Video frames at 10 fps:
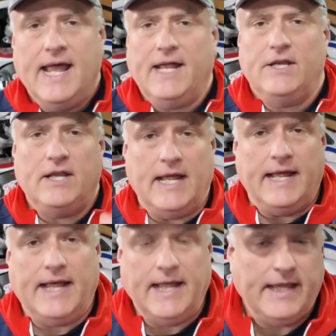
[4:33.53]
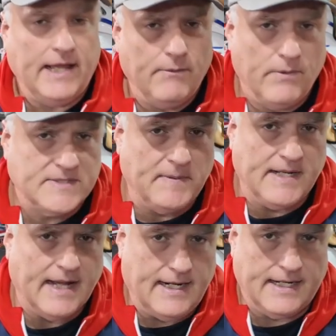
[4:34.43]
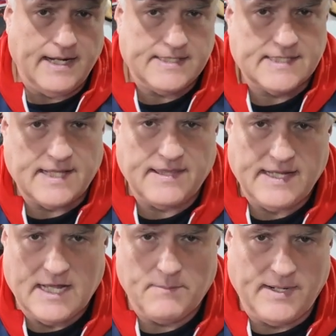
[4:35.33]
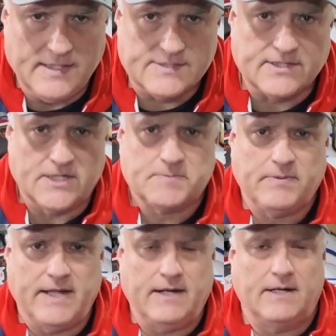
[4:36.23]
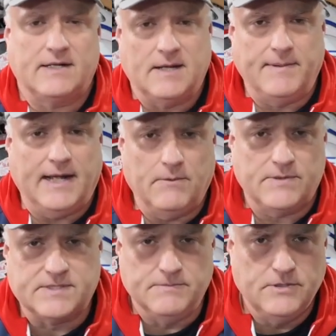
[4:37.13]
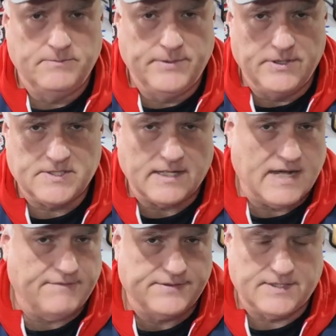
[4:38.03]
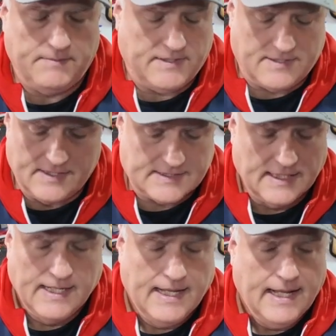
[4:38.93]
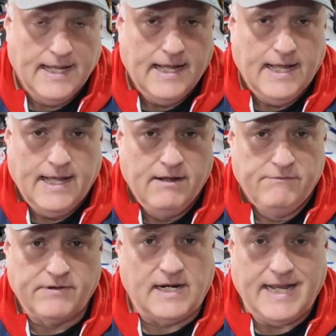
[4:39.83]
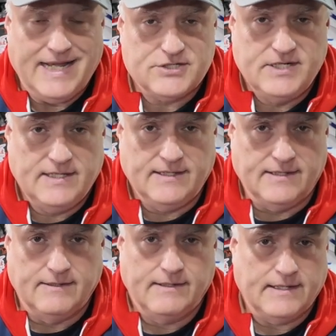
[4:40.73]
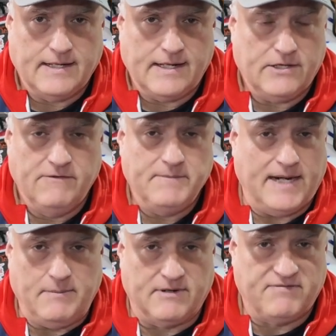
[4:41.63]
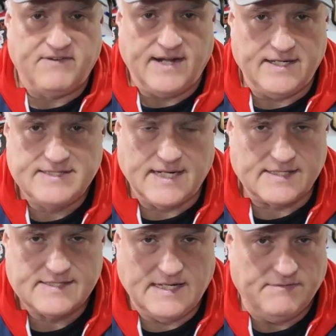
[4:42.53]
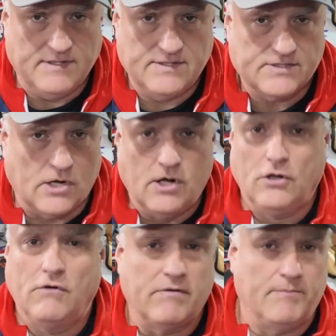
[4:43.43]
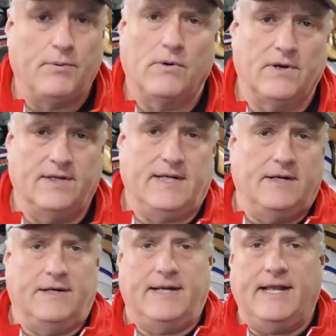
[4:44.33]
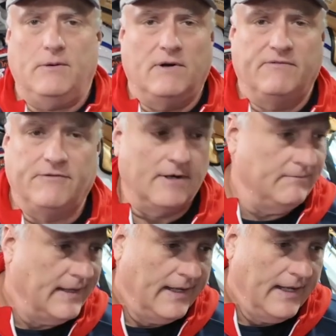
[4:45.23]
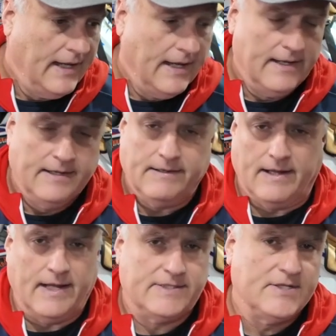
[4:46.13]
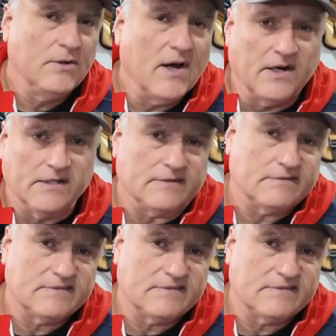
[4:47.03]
And what's been kind of nice is I think Alpinestars planning on coming out with some new boots, obviously, because for the last year, you've been able to find Tech 7s all over the board on the internet, anywhere from 210,